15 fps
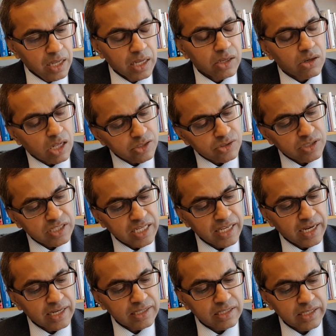You'll also
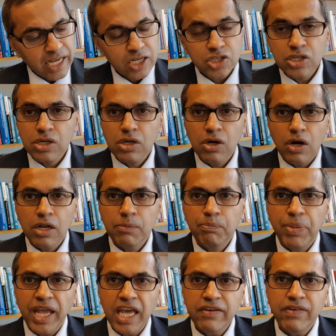see a section
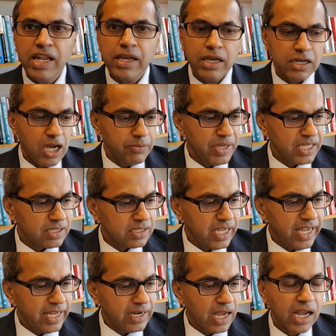called Behavioral Economics
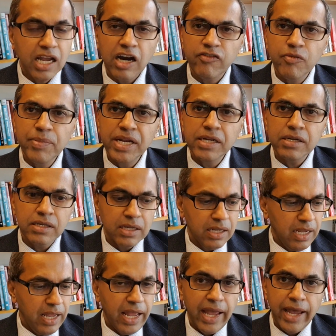in Government
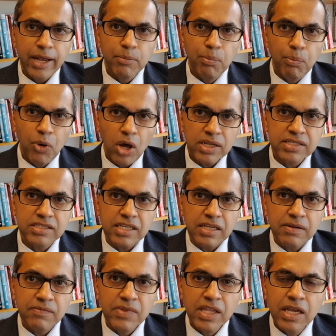and
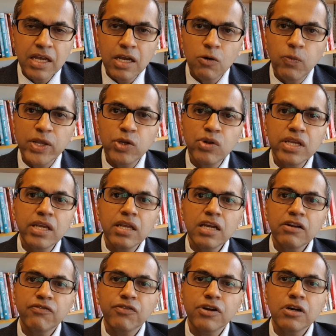Policy, where you'll
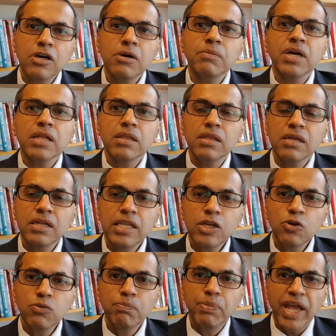hear from the
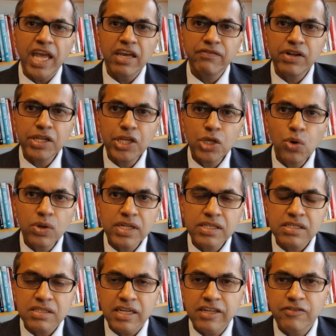new behavioral
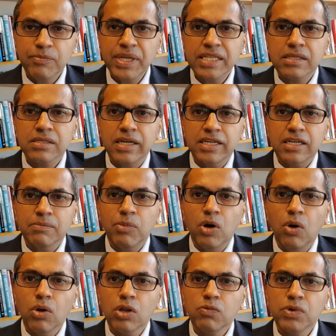units that have been set up
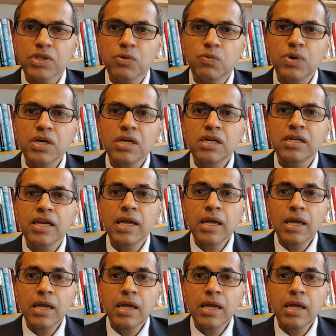all over the world